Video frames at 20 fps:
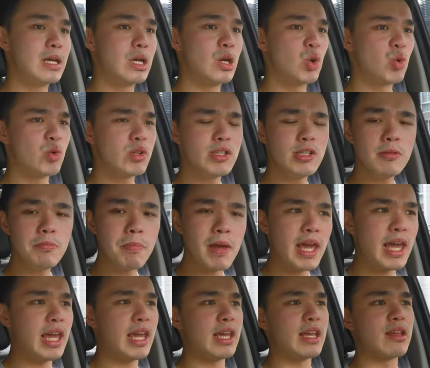Would you
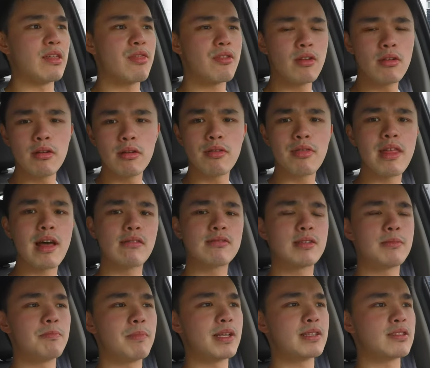pay
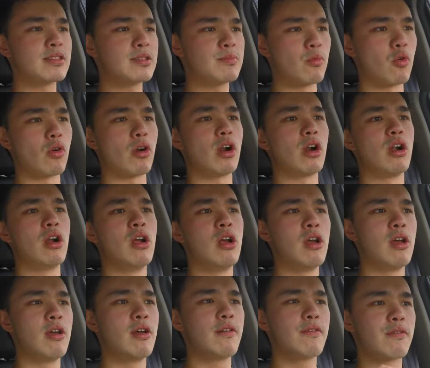300,000 pesos more
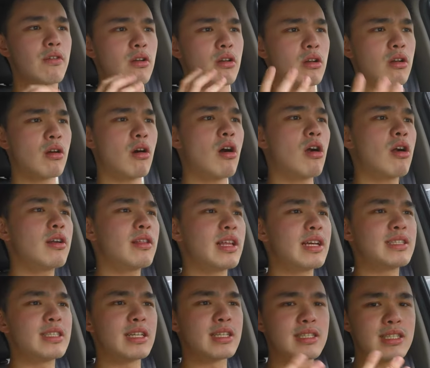for a car
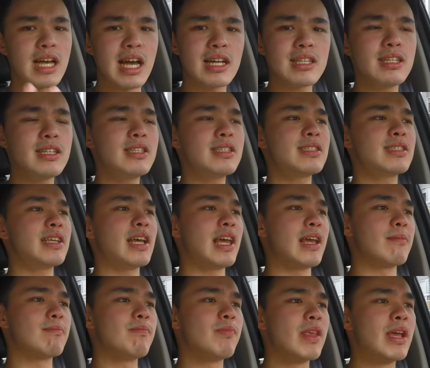that's exactly the
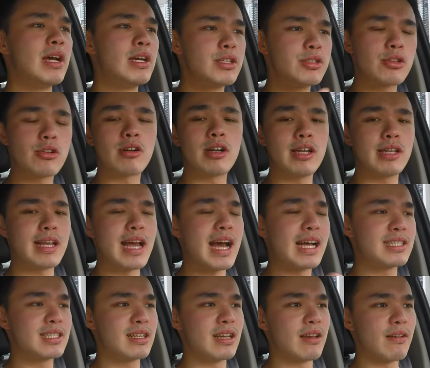same? Sure, it
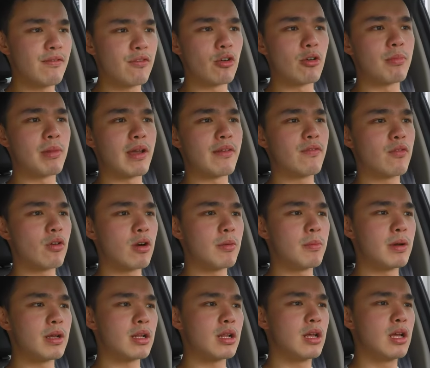has like
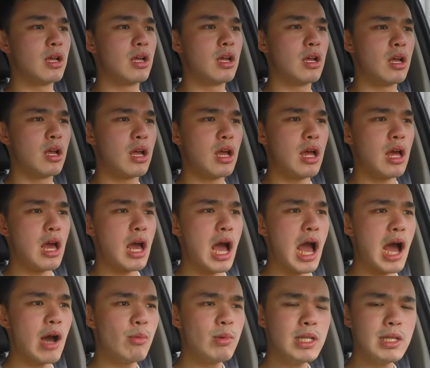4x4, but
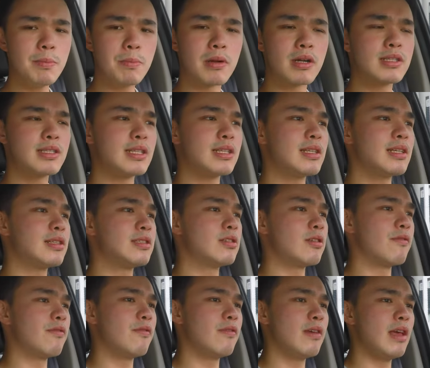how many percentage
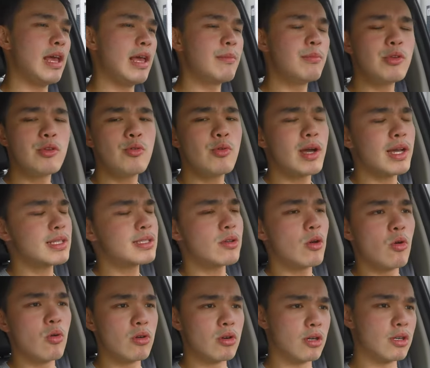of MUX
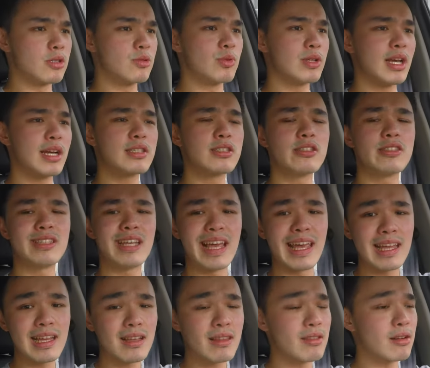owners would actually
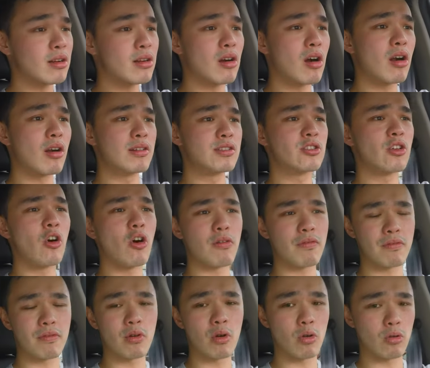take their cars
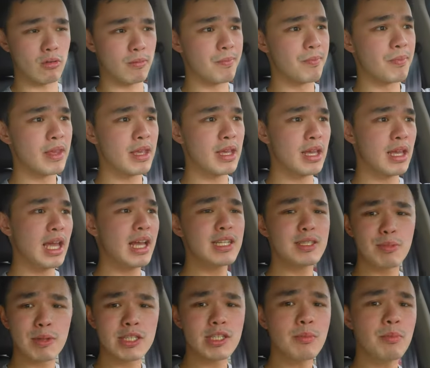off-road? And
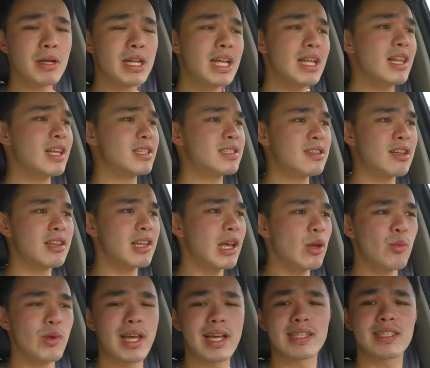especially Manila, it's not
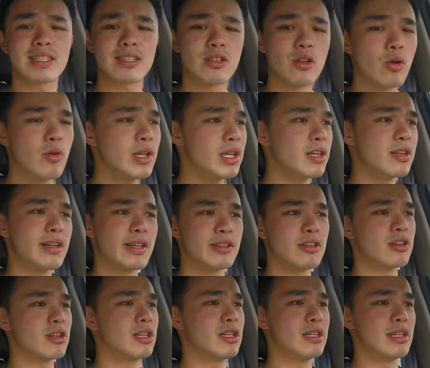like we get snow here that
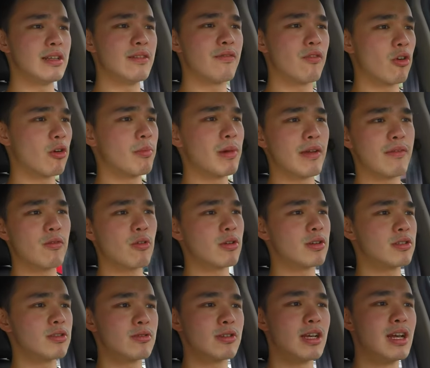you're gonna need
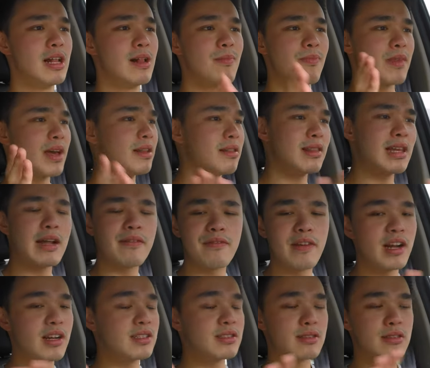4x4. So that
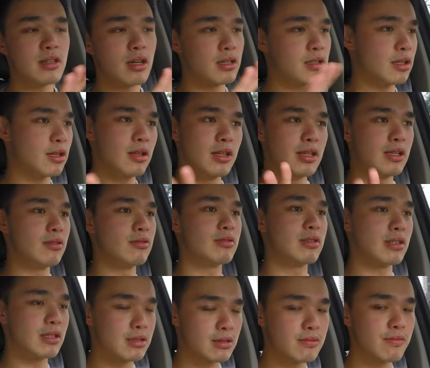variant's utterly
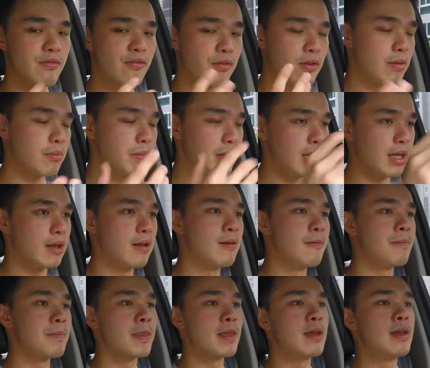useless for me.
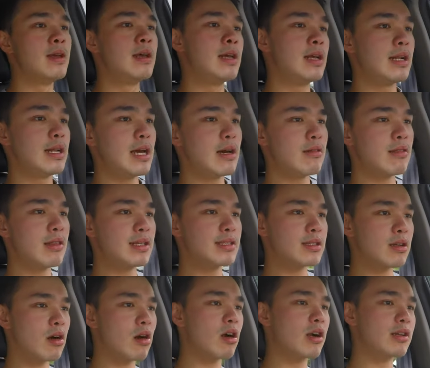Now
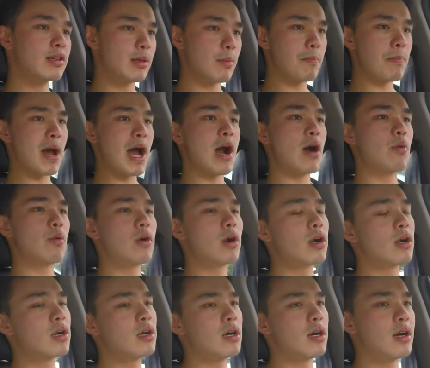this car, the
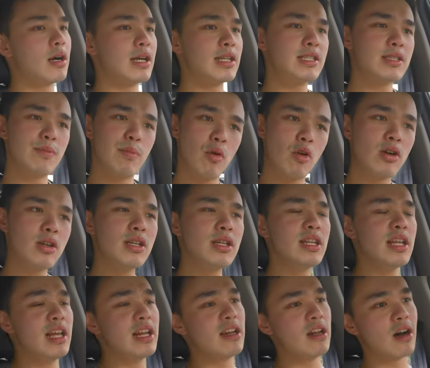power, it's more
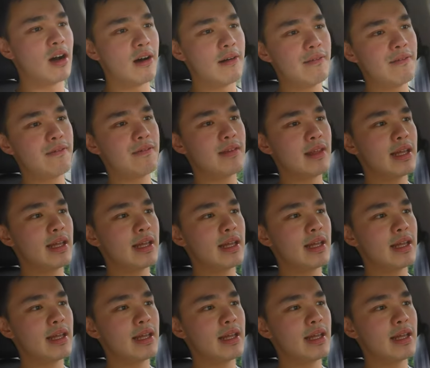than enough.